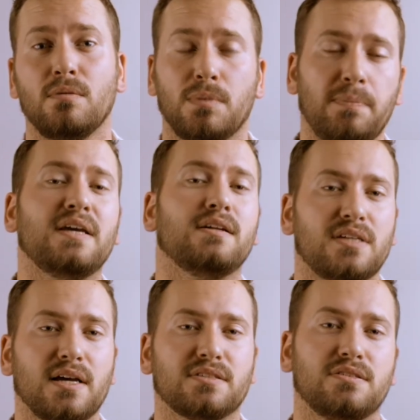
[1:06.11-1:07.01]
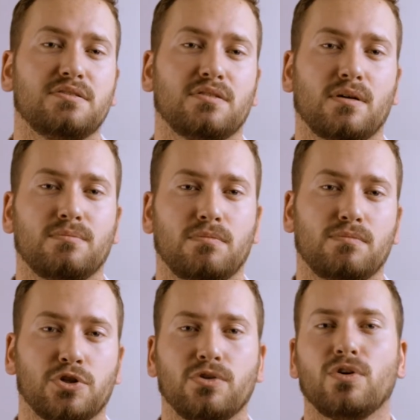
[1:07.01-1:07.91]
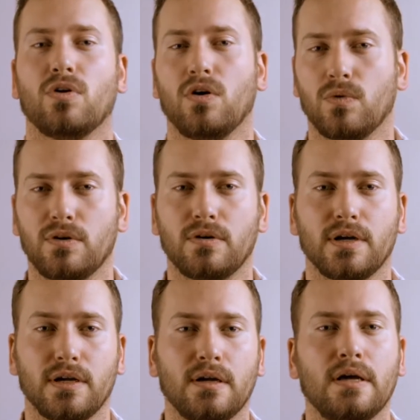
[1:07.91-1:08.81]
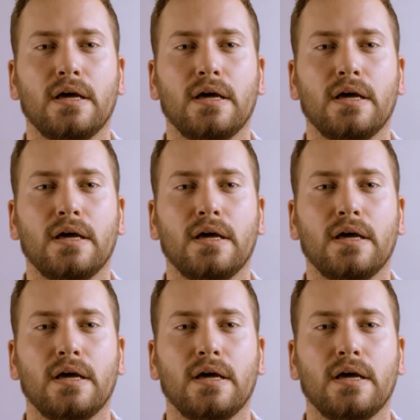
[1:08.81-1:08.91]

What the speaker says: But being in Texas, I'm sure you're all wondering